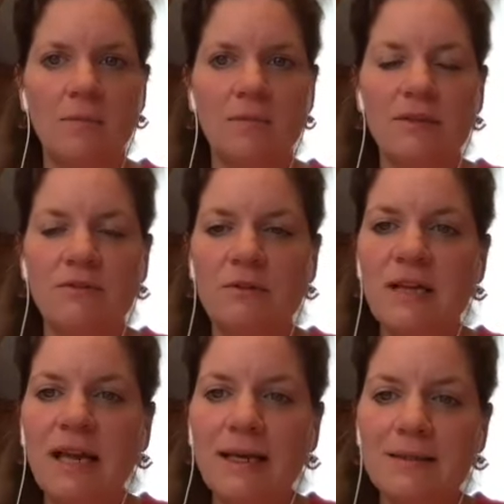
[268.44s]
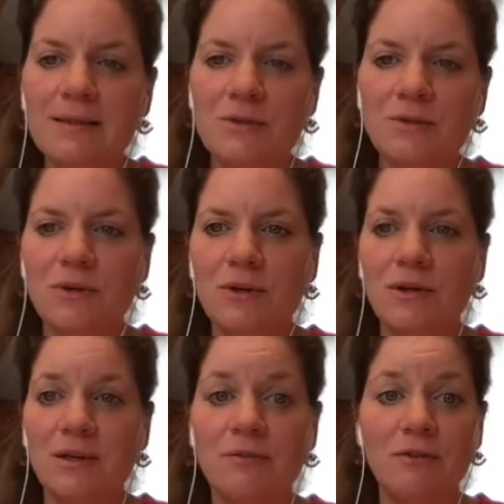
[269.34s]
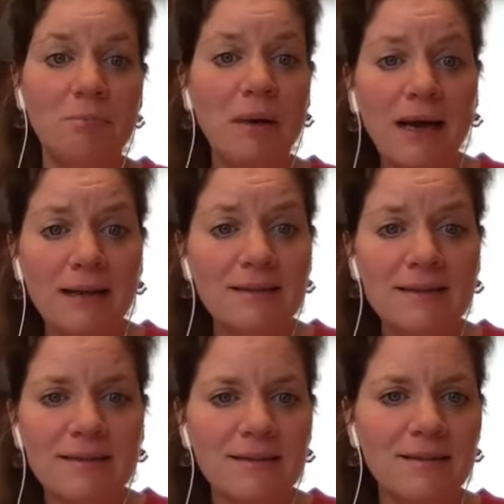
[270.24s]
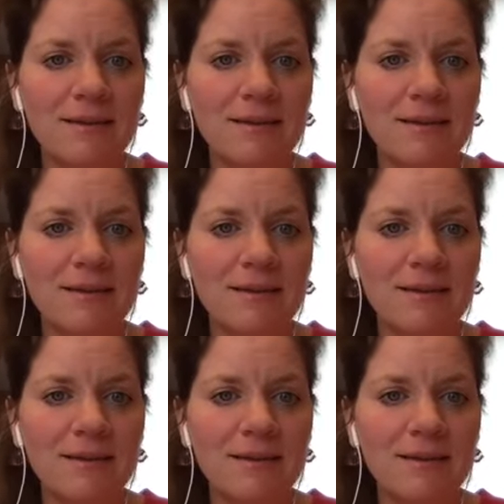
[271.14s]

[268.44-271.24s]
If you have kids or if you have pets,